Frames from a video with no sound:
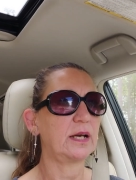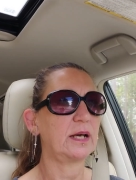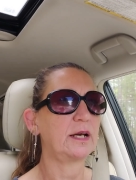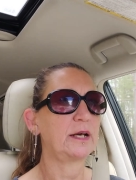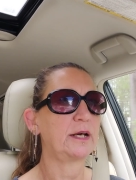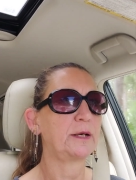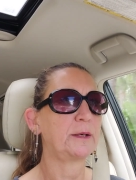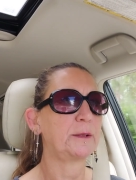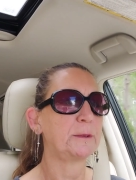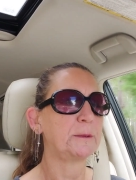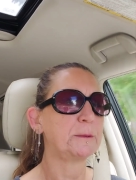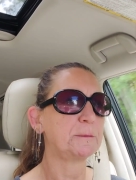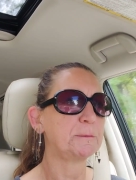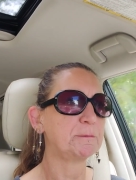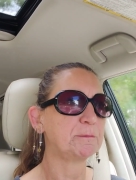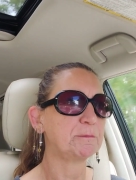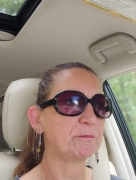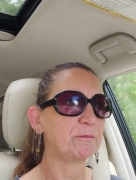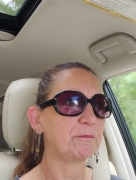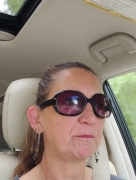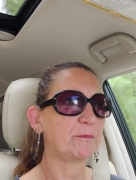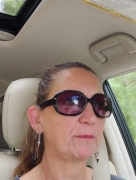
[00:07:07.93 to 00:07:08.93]
Um,
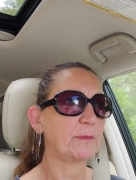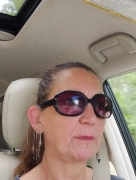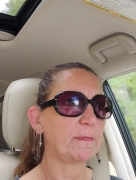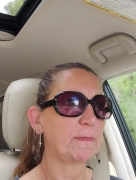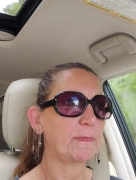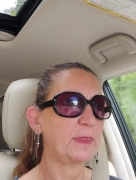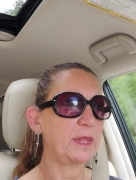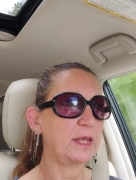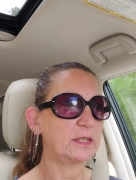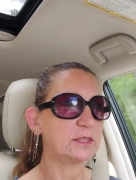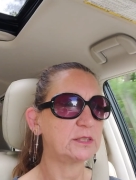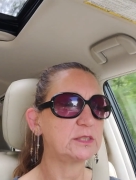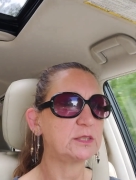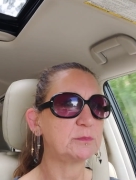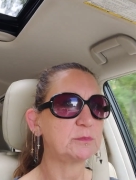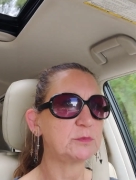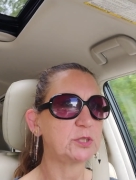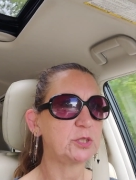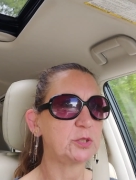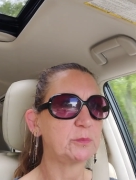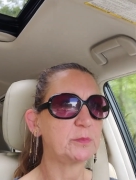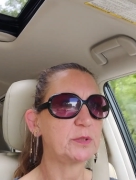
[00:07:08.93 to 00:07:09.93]
they had some
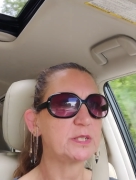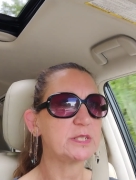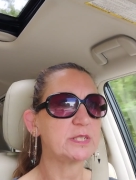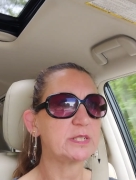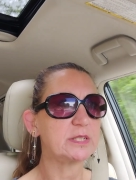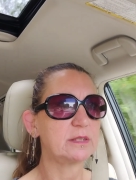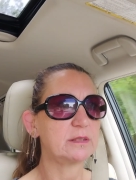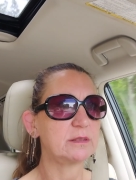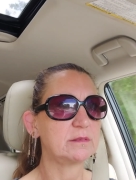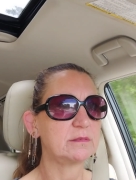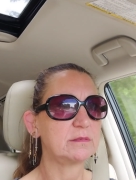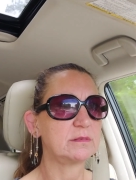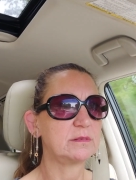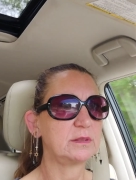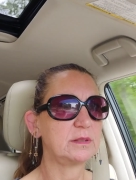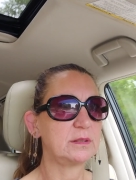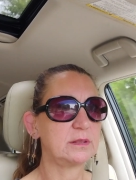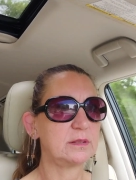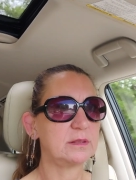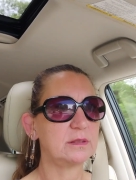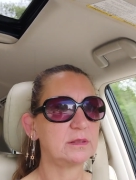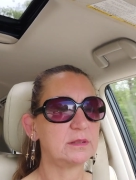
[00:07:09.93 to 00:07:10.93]
tumors,
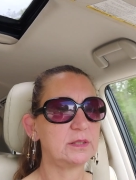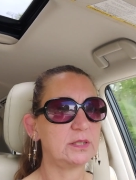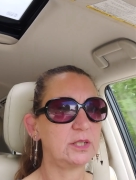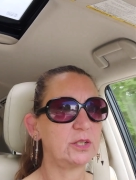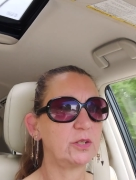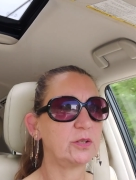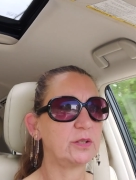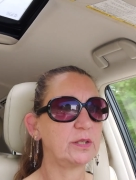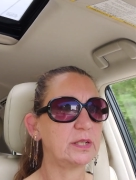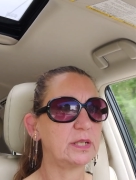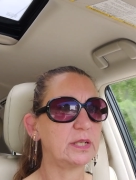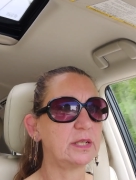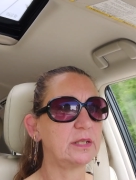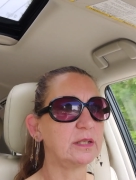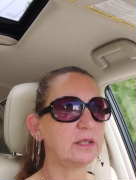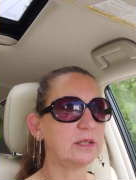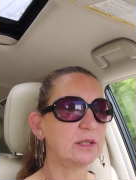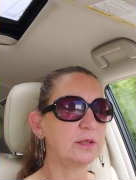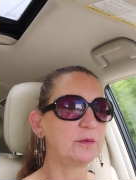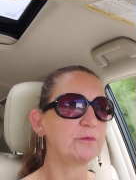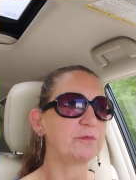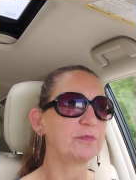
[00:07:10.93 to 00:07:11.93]
you know, in, in, the
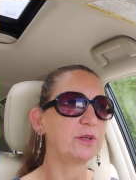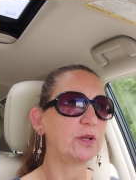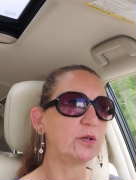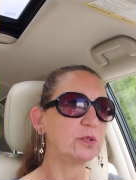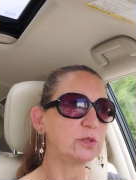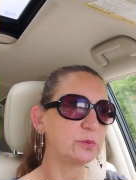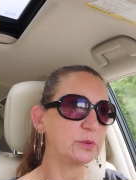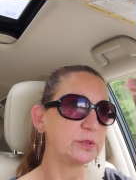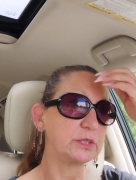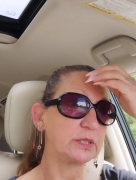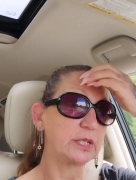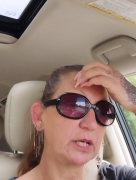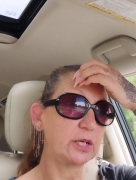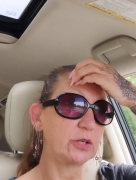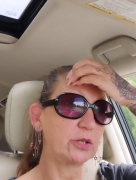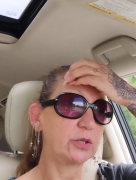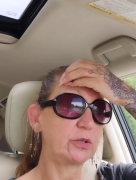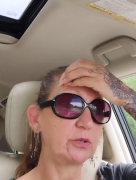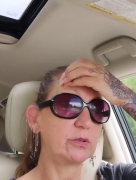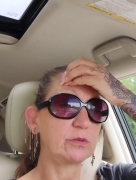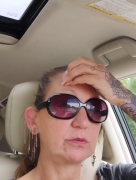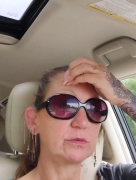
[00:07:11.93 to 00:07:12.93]
lymph nodes, which they
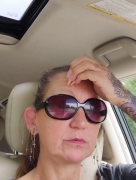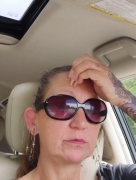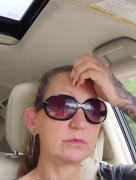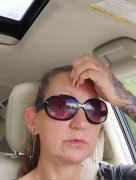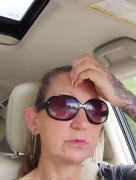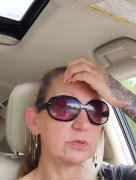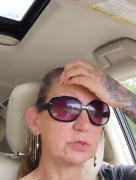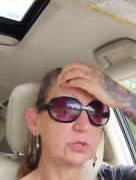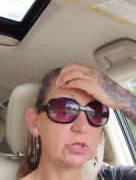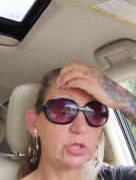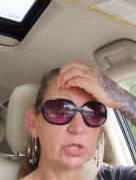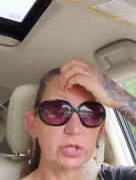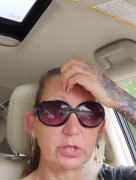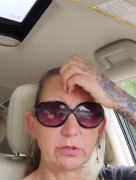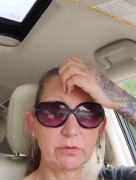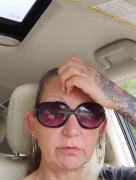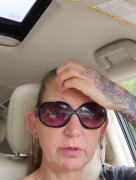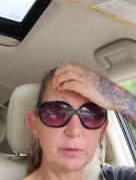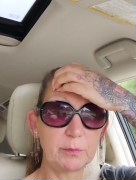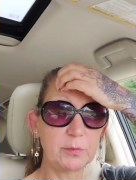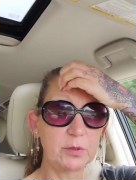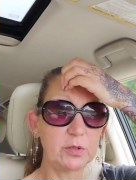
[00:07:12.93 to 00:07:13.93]
couldn't couldn't
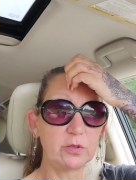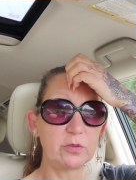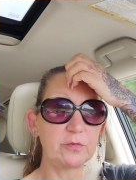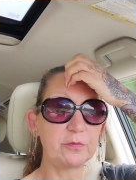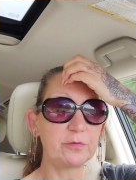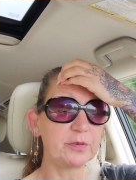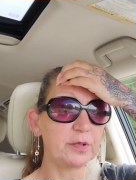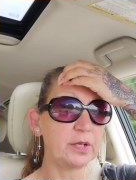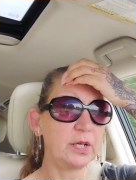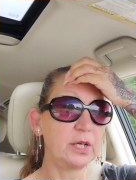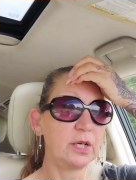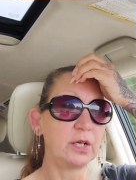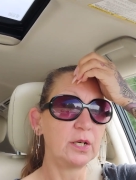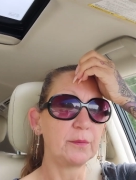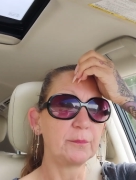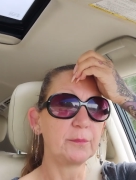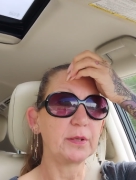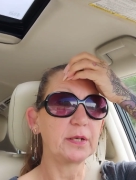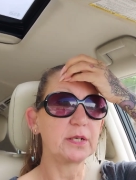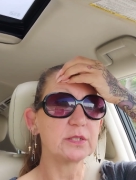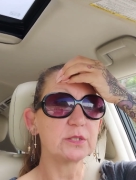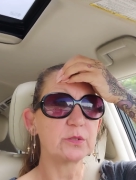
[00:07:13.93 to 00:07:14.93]
remove
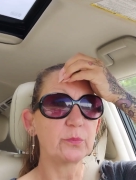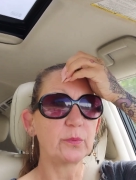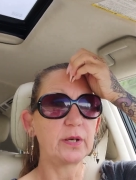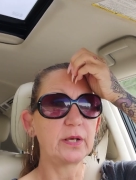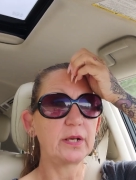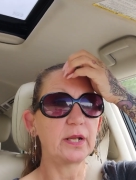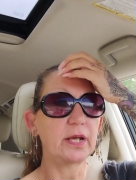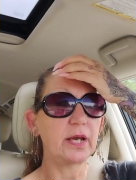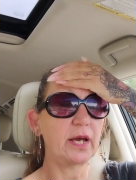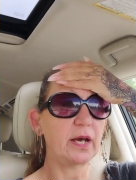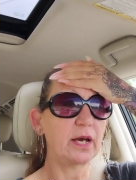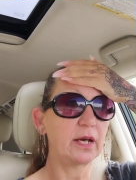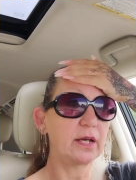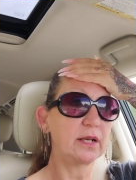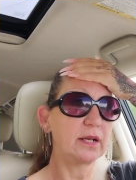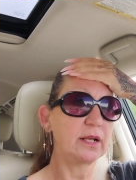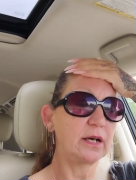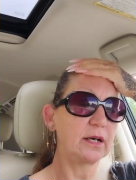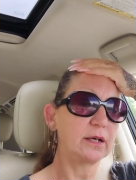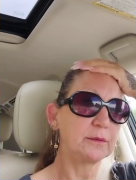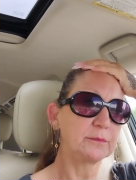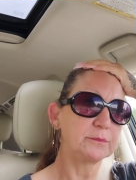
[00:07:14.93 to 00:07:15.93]
because one had
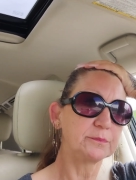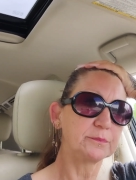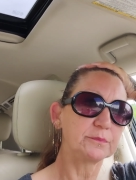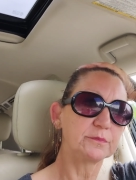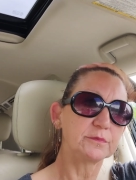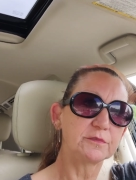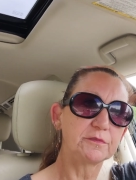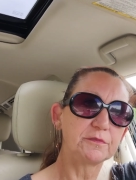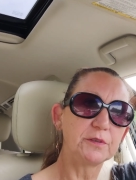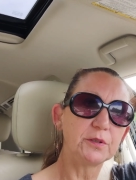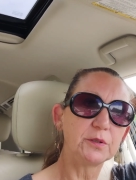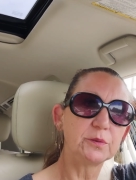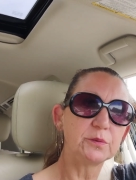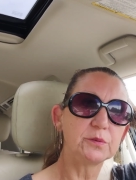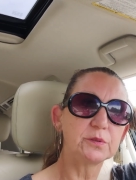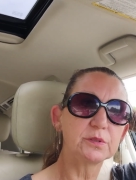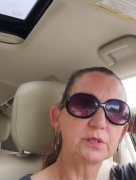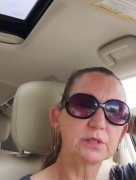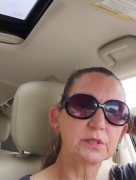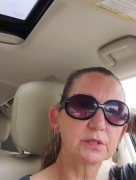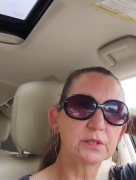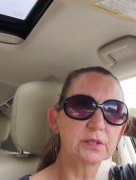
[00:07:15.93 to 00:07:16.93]
um,
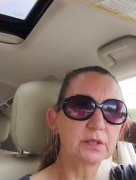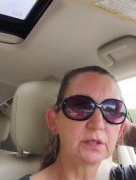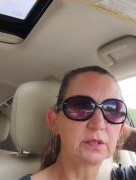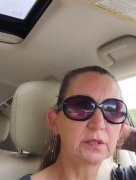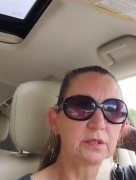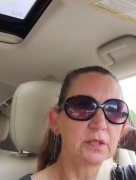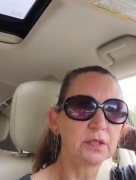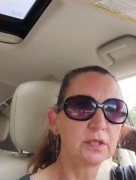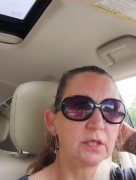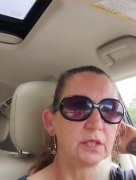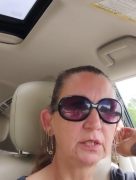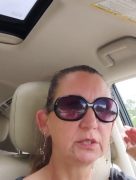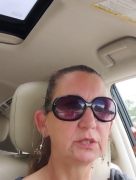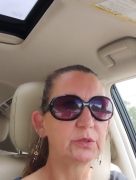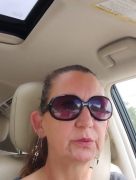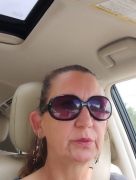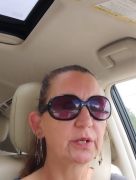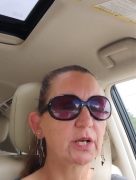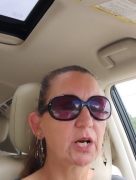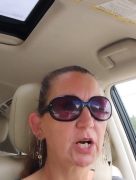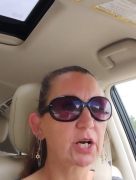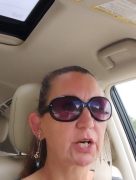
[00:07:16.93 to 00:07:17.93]
fused to
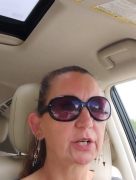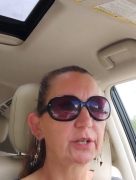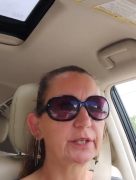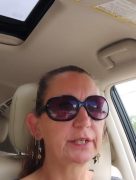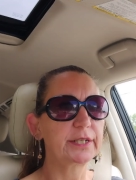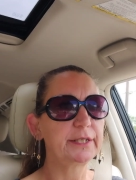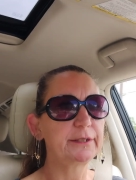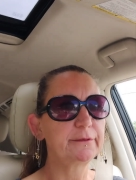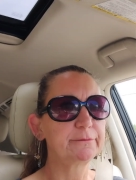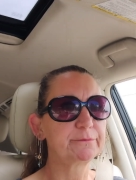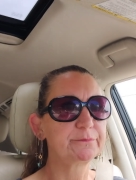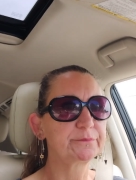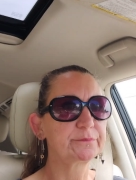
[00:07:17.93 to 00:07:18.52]
an artery.